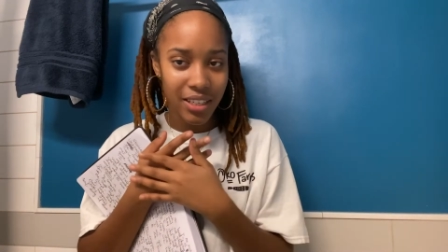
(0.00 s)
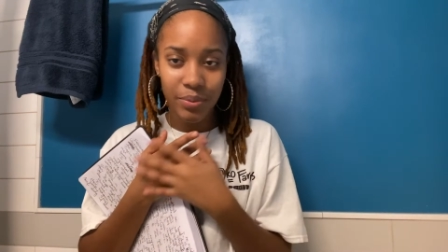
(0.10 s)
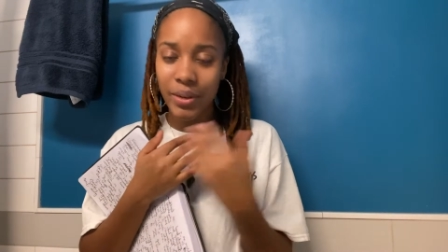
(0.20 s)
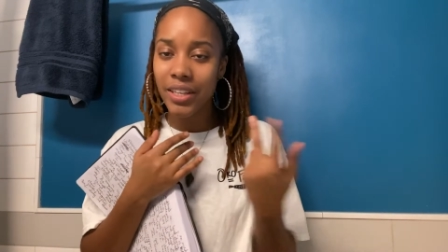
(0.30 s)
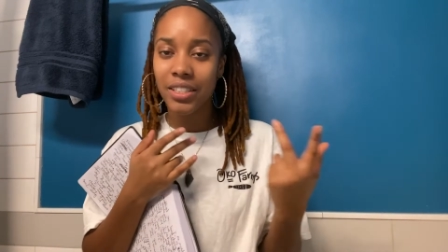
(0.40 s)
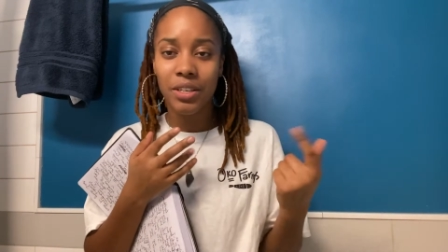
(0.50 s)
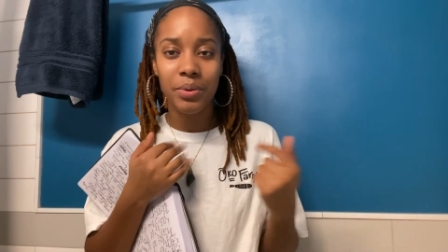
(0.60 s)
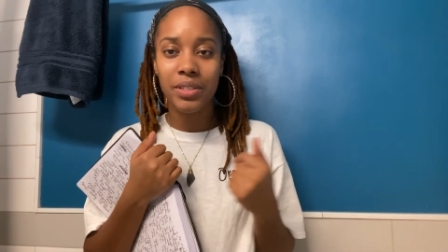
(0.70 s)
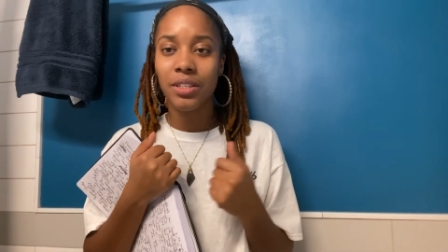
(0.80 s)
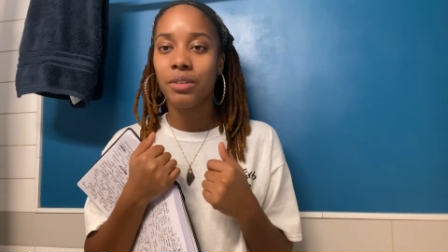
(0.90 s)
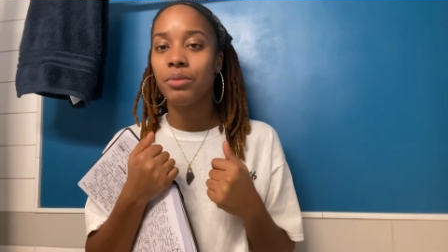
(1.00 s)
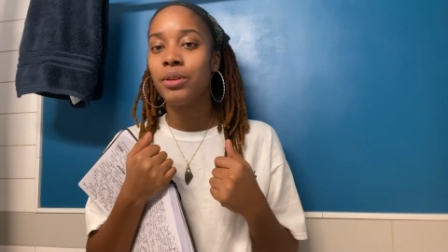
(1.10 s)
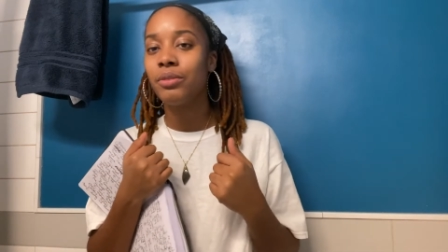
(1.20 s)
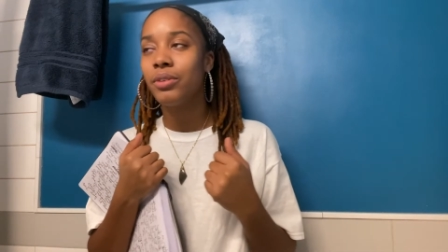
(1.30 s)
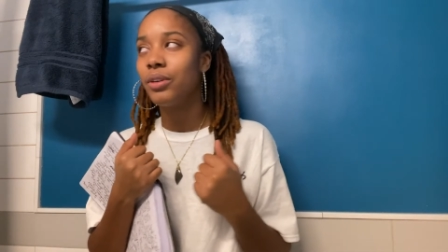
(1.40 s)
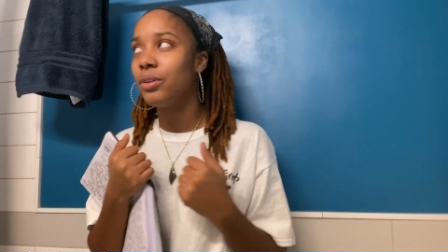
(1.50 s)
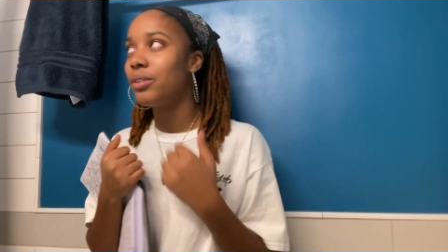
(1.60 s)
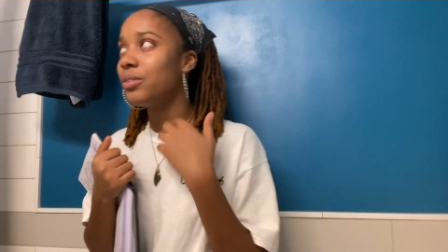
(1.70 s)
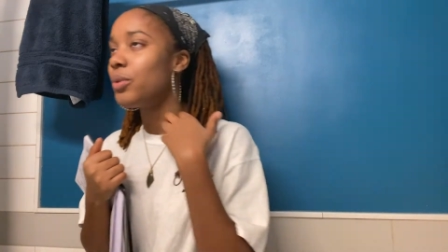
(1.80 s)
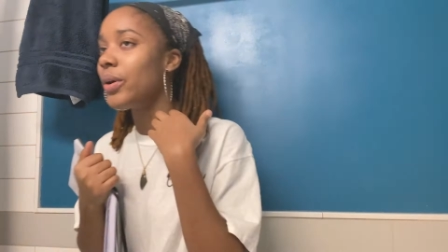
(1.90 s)
we get to know each other real
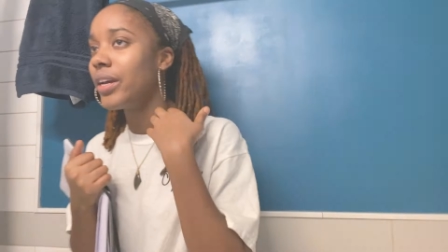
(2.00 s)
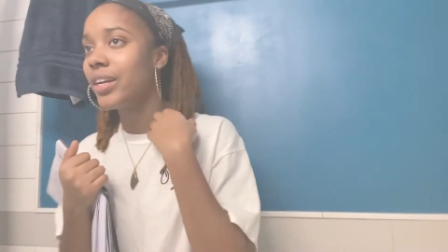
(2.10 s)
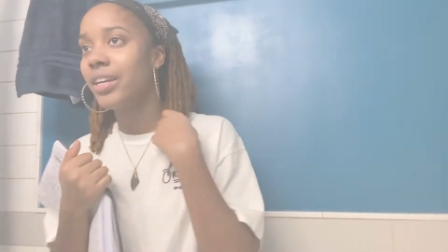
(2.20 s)
quick.